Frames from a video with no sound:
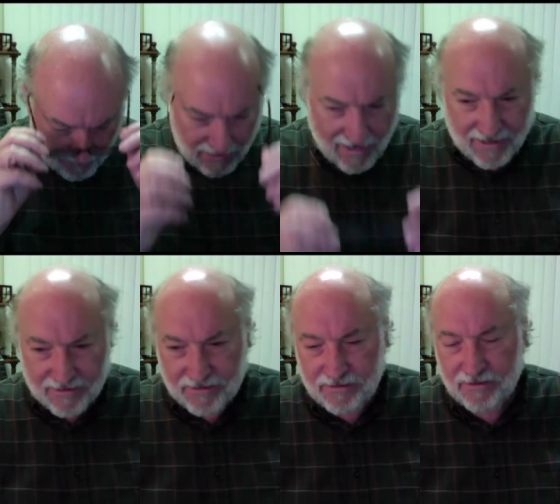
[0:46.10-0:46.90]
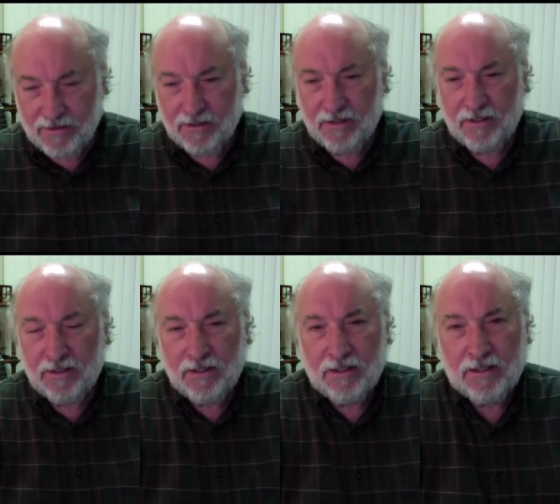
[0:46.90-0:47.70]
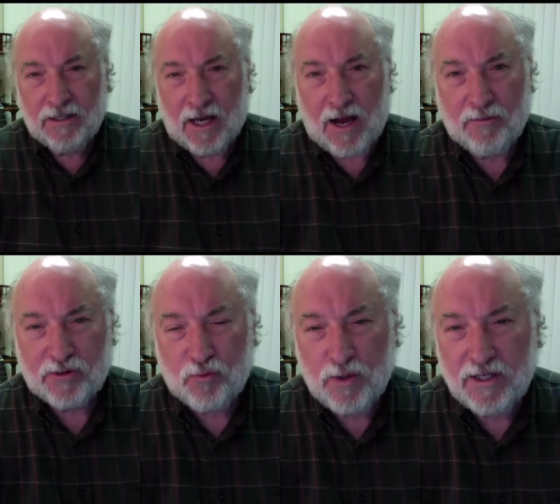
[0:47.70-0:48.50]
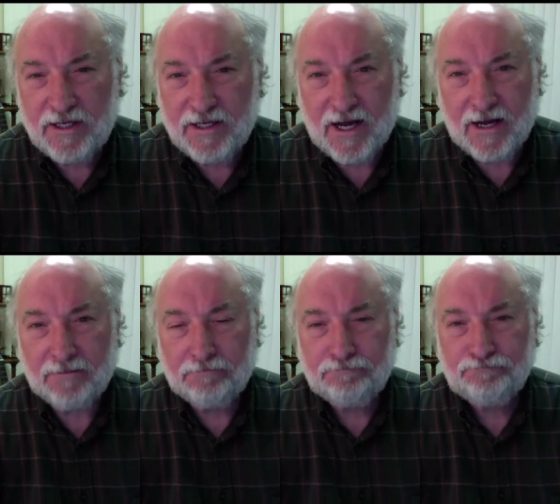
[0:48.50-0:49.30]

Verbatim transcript: And I was really um,